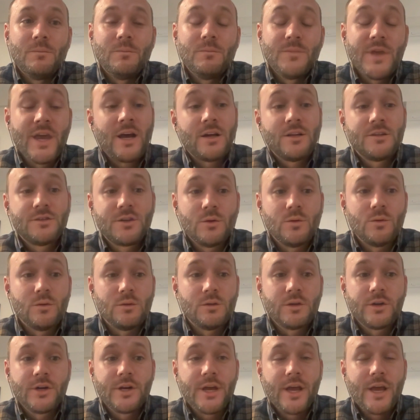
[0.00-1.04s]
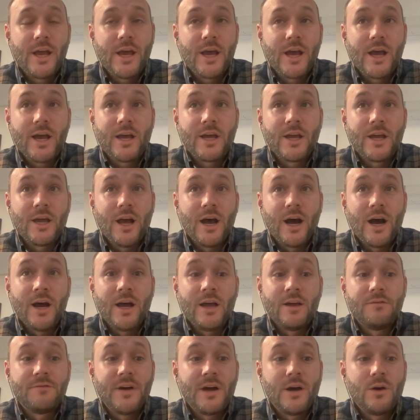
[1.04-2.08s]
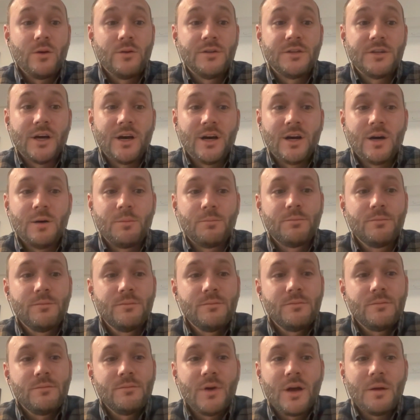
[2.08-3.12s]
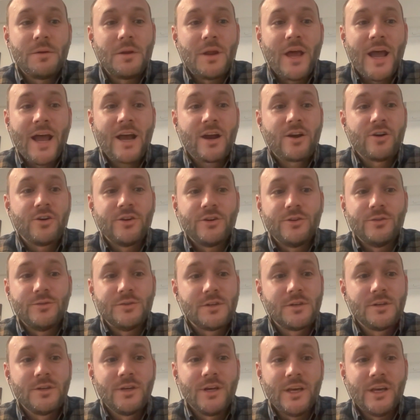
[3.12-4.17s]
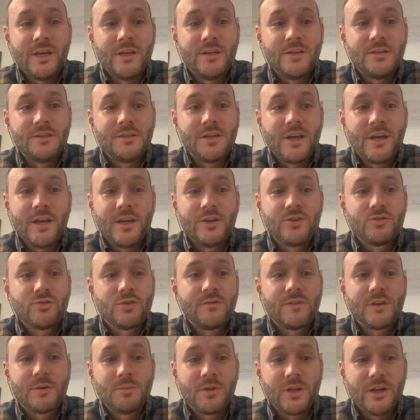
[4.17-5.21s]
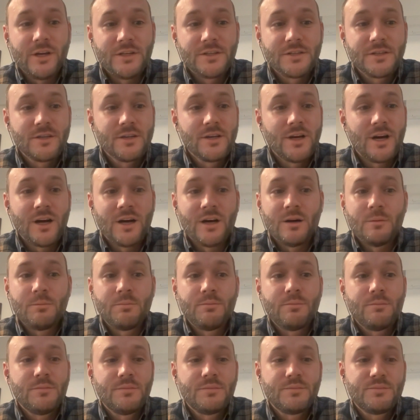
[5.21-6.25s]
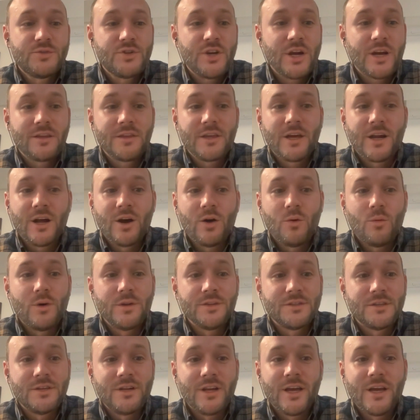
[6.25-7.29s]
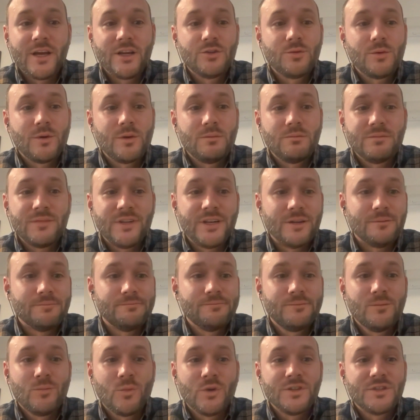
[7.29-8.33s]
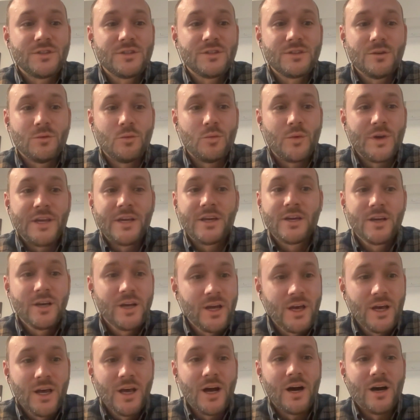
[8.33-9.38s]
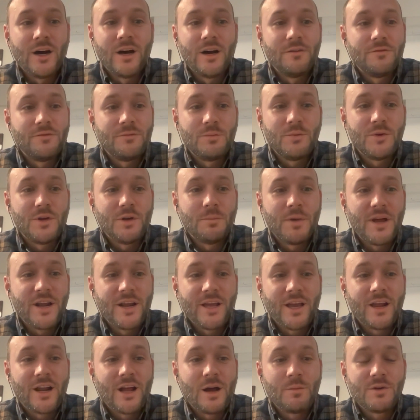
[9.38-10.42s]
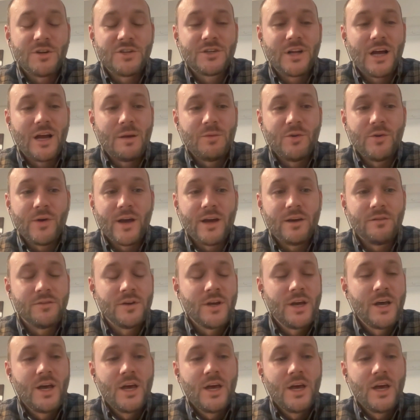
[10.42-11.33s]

Yeah, so learning AI, I have found, Hacker News is a terrific place. Checking that out once a day, once a week, depending on how much time you have.